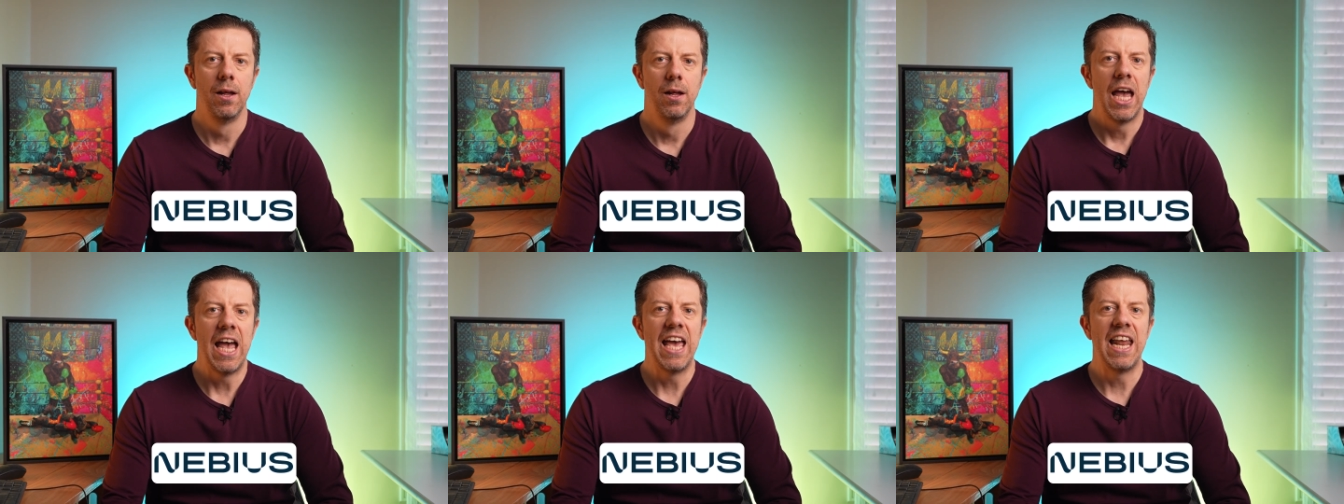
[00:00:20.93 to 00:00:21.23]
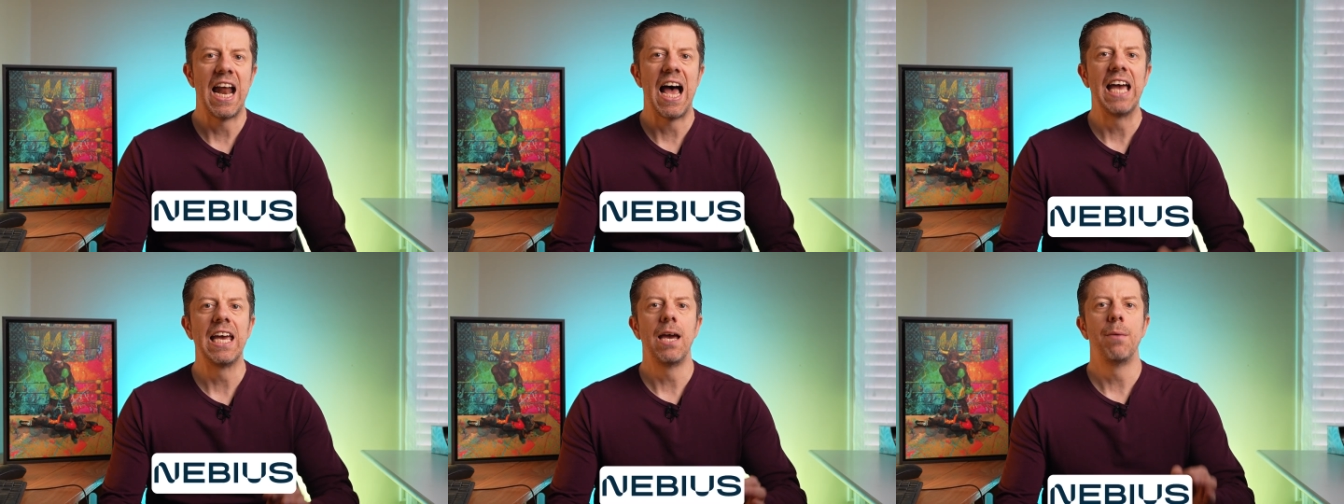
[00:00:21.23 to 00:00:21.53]
And
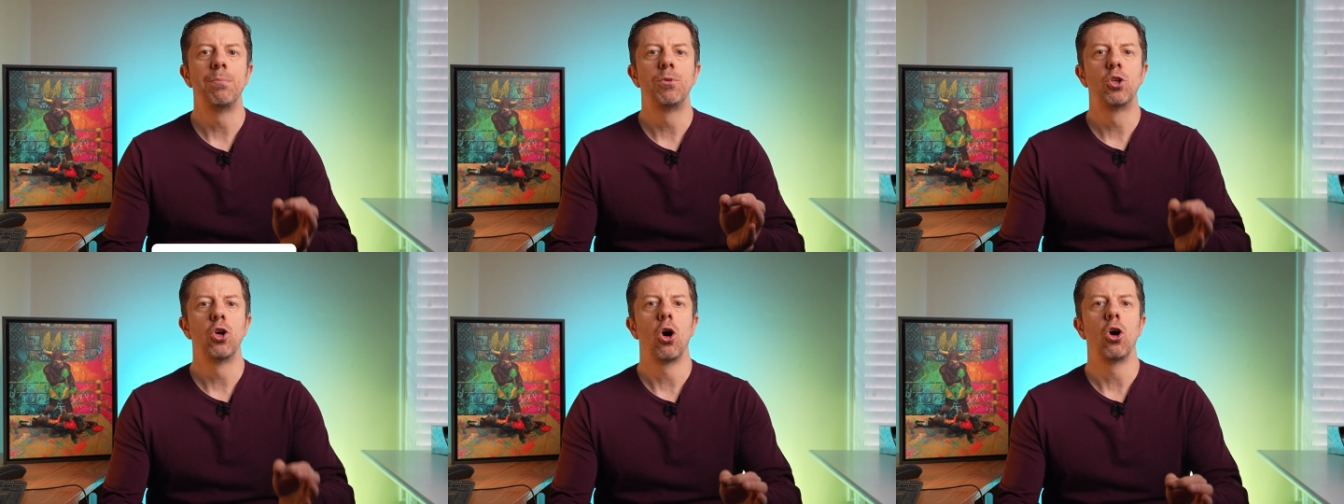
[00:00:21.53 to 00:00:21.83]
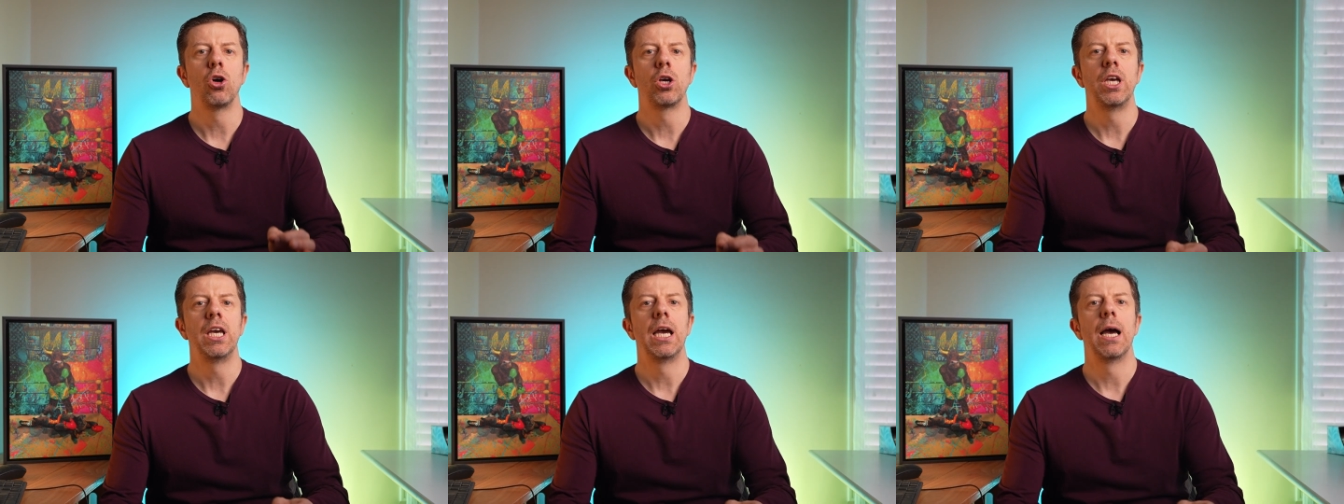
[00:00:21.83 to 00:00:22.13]
I am
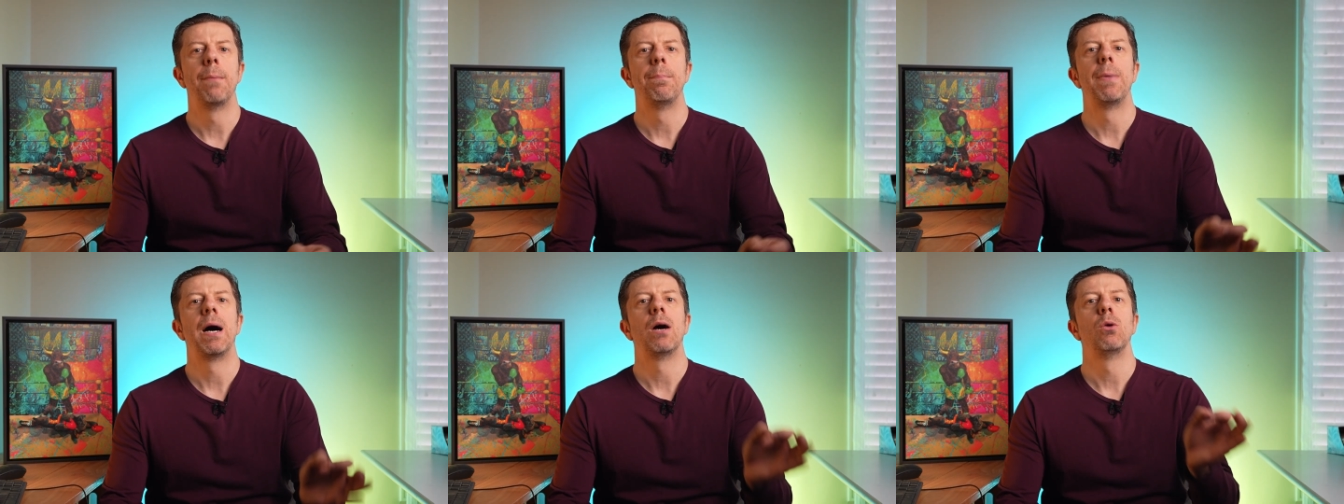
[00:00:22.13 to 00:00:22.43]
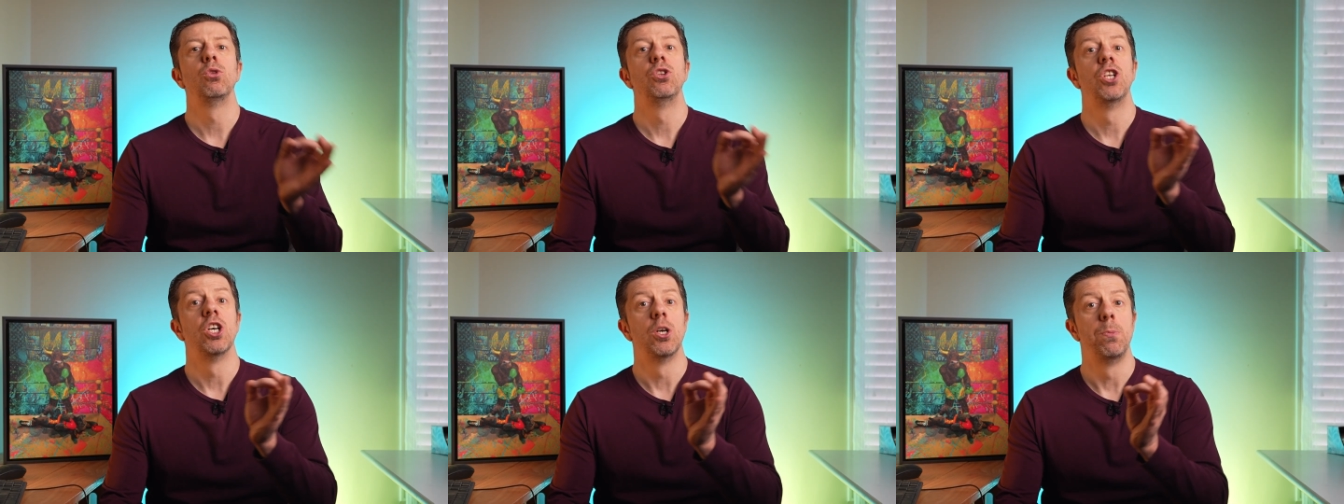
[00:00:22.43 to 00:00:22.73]
talking
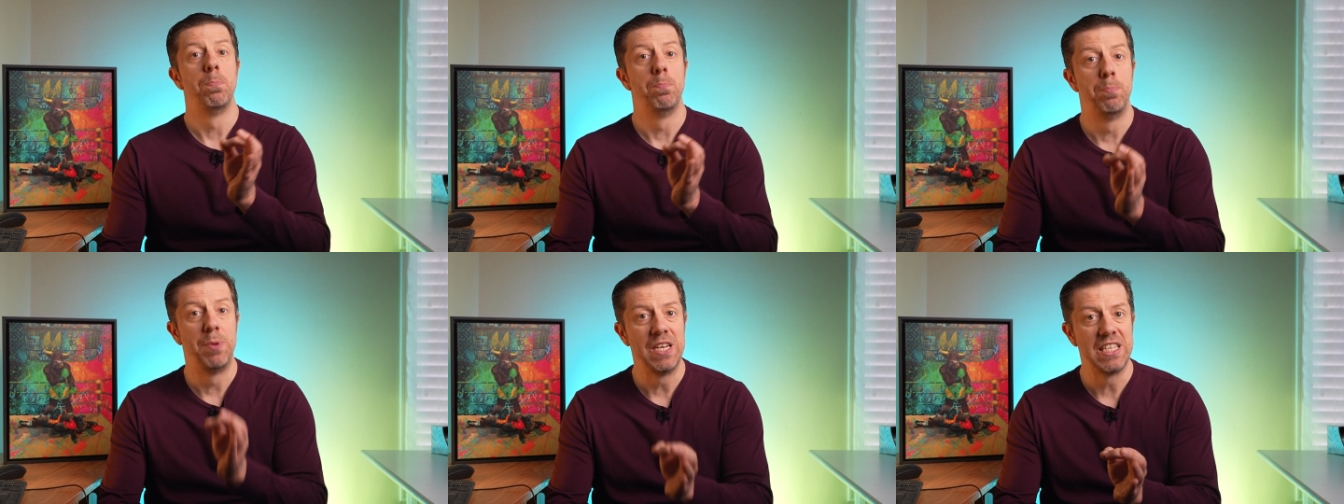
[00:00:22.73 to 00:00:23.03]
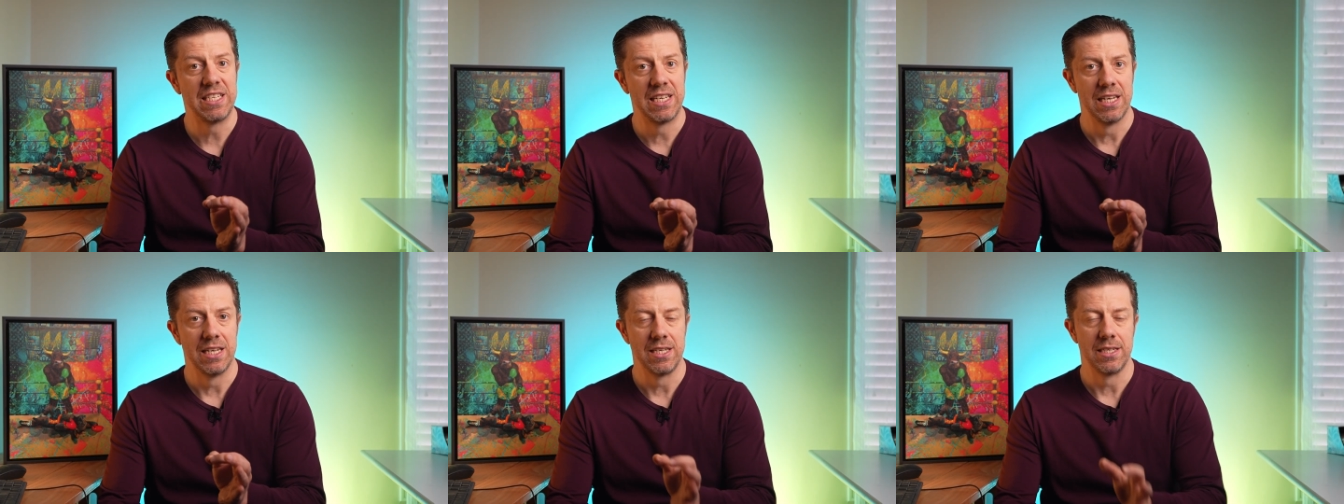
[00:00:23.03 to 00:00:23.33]
about their
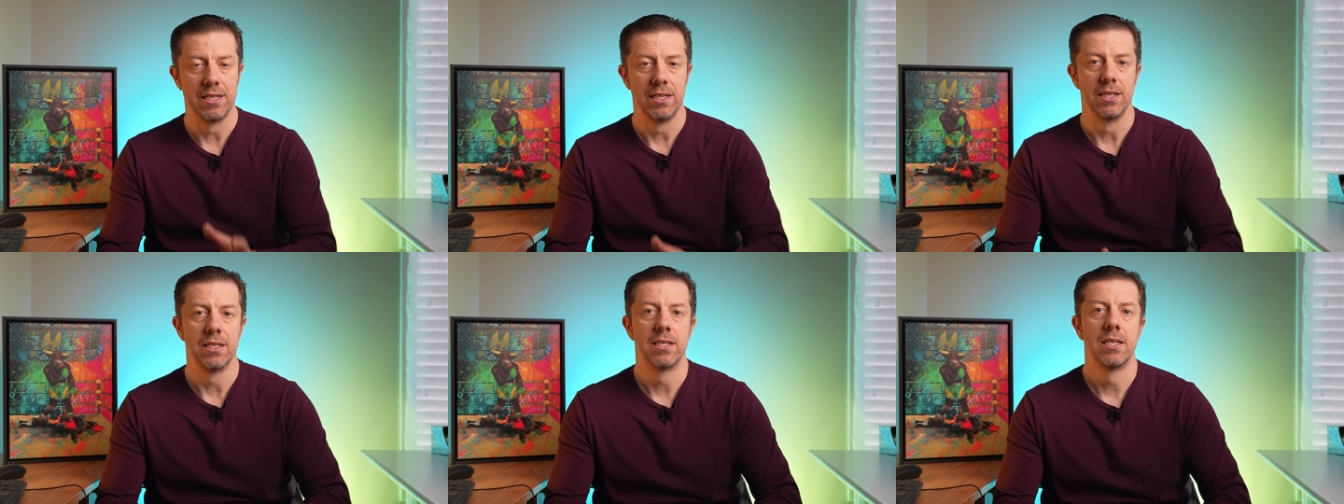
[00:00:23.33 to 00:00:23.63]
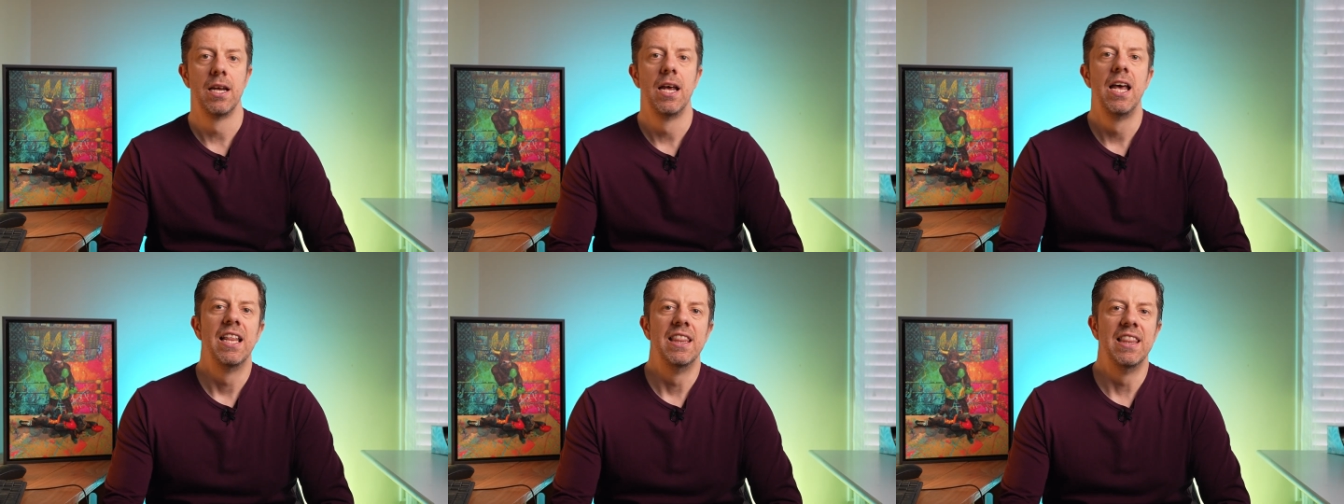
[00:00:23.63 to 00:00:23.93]
businesses,
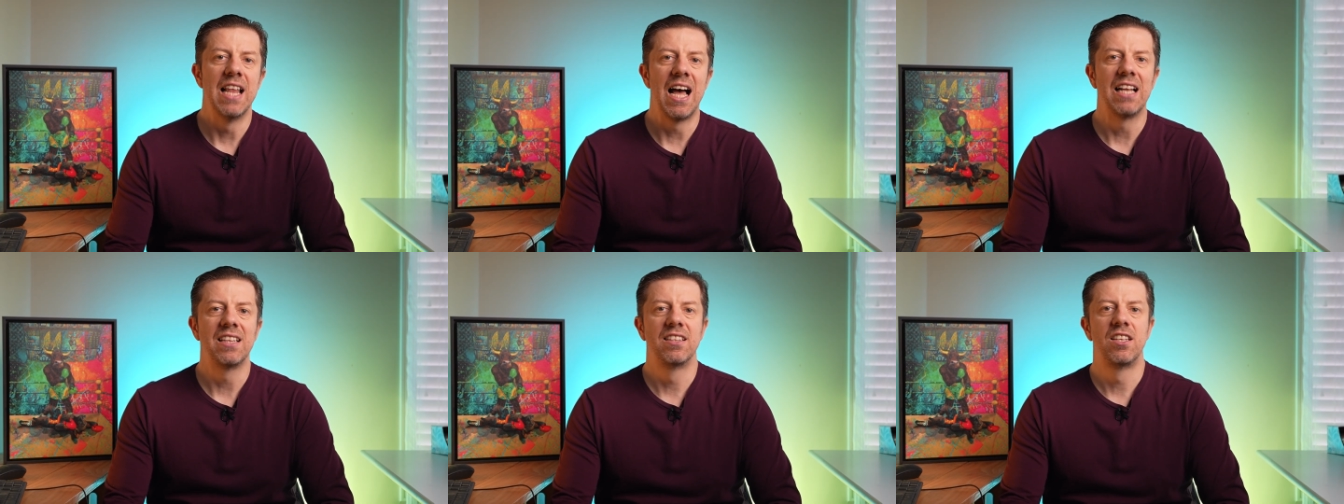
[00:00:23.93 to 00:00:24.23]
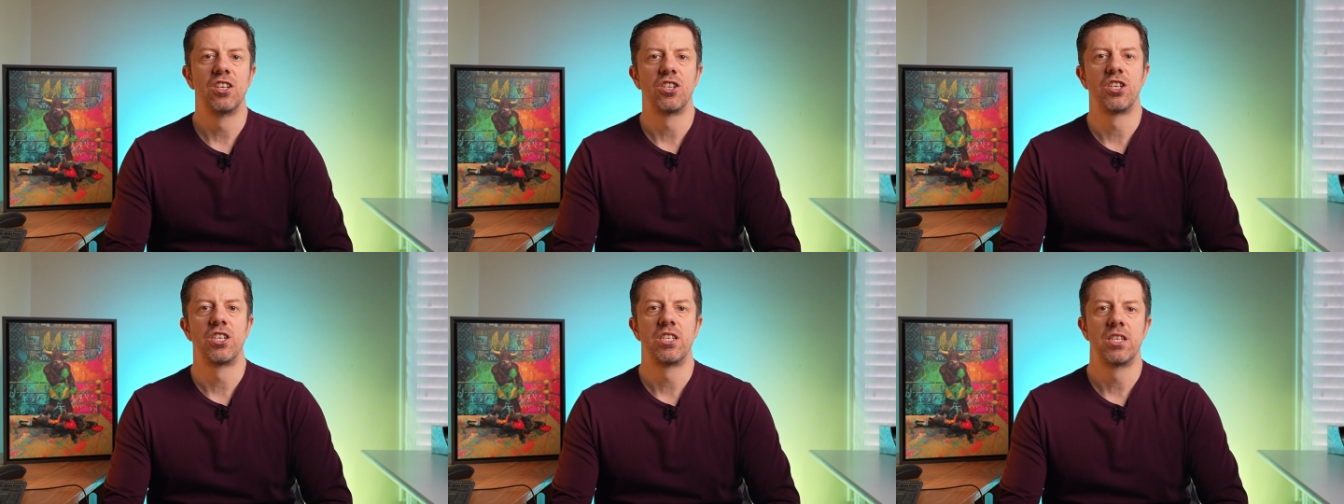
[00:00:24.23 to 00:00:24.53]
not
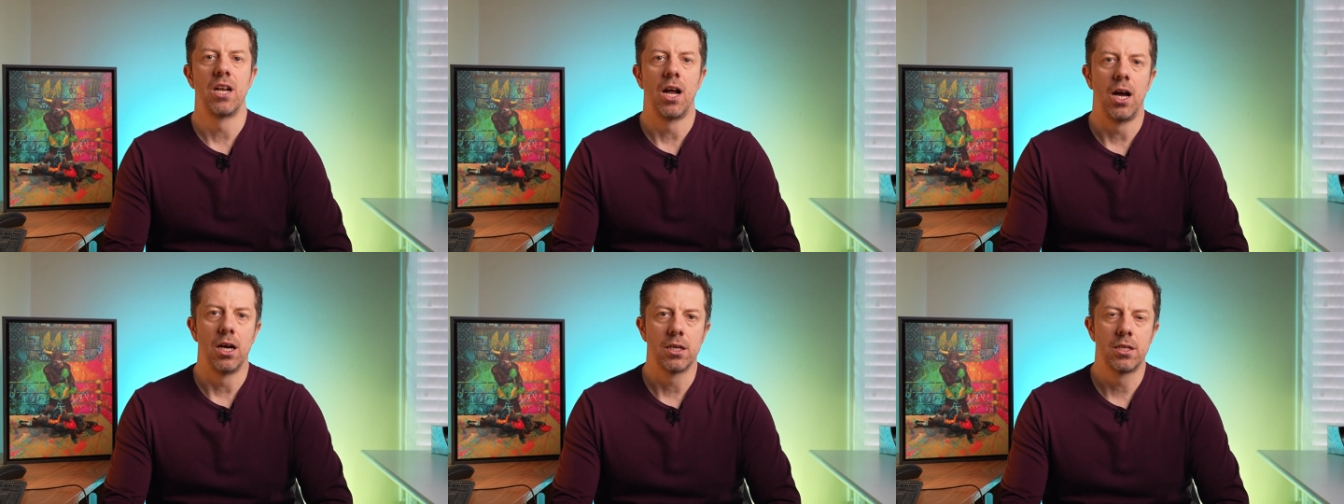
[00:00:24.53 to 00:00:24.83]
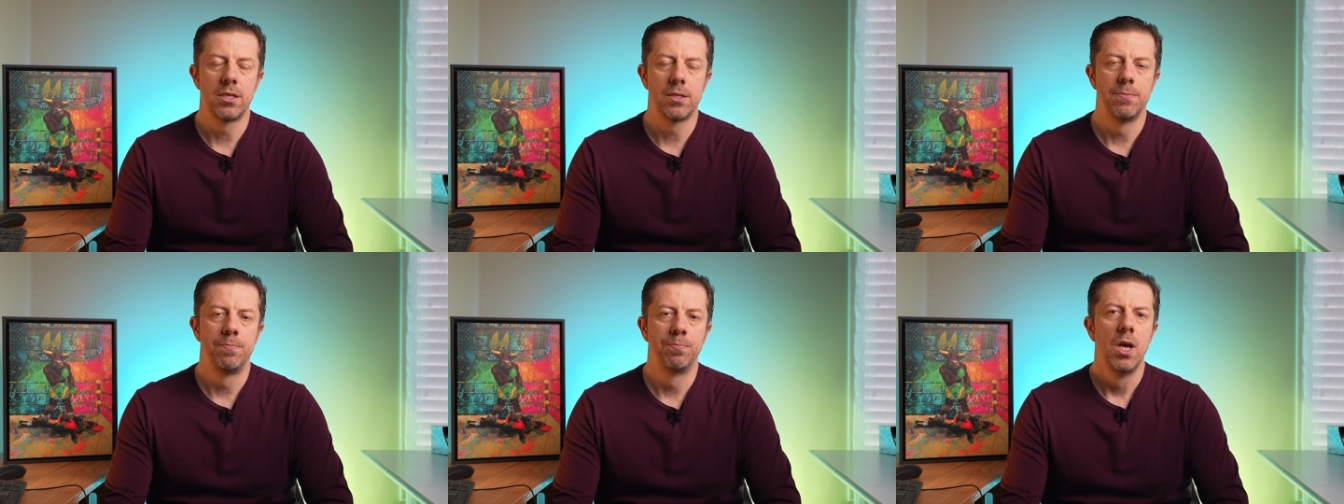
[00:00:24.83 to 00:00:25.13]
their stocks.